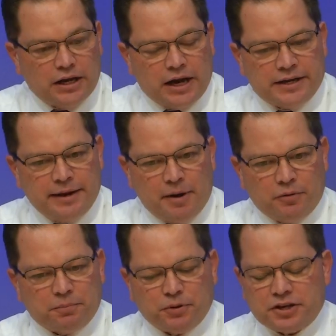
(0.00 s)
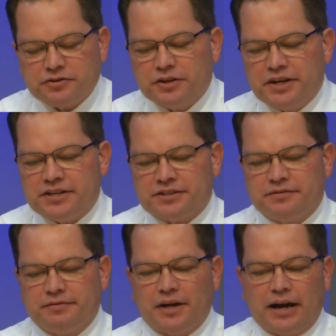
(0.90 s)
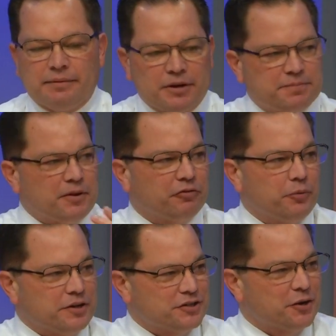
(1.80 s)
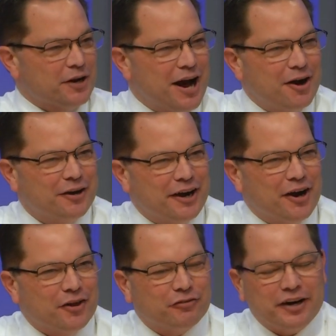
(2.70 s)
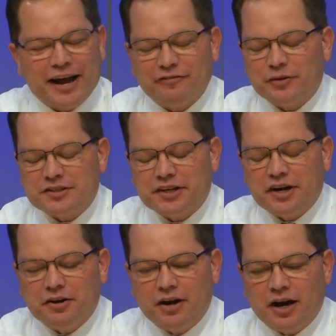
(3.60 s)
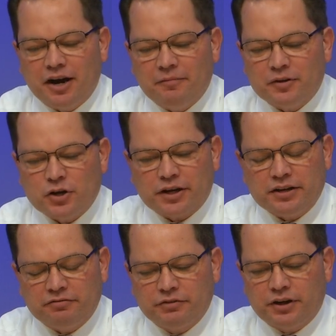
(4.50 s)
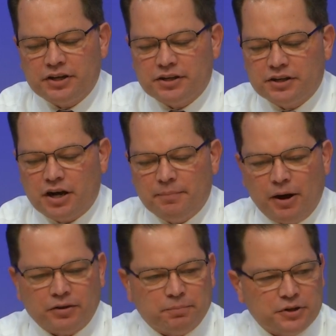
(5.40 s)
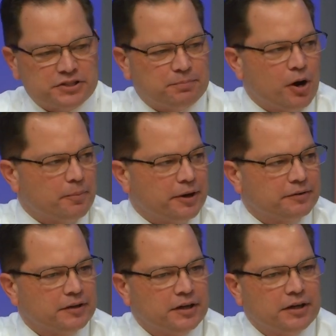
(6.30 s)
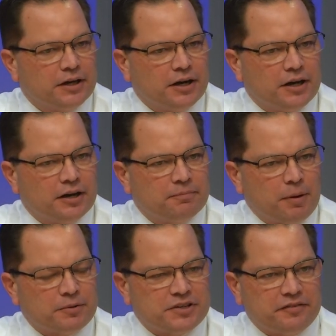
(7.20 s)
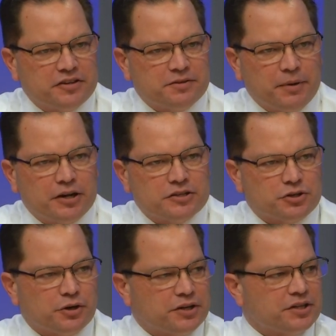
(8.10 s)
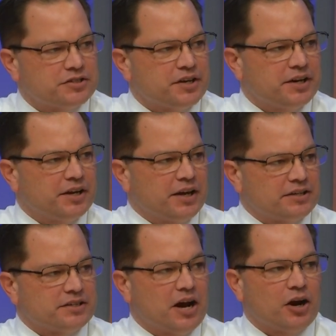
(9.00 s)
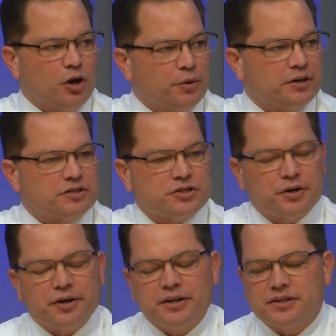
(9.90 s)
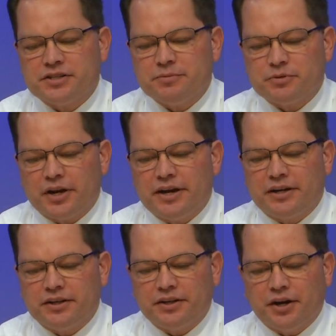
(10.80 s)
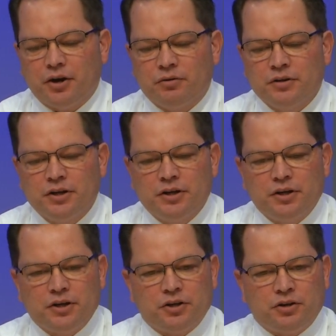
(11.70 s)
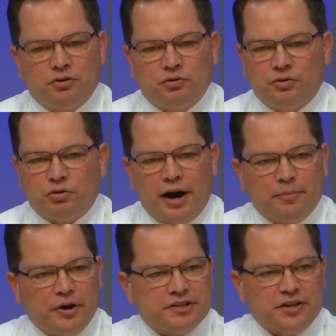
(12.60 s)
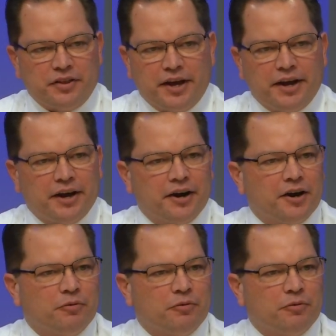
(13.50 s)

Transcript: I came out with a press release, God, it must be 3 weeks ago now, right. you know, 3.5 weeks ago, talking really about the police department. Public safety is a big concern in the city. It's an ongoing concern. Seems like, you know, crime rates are there.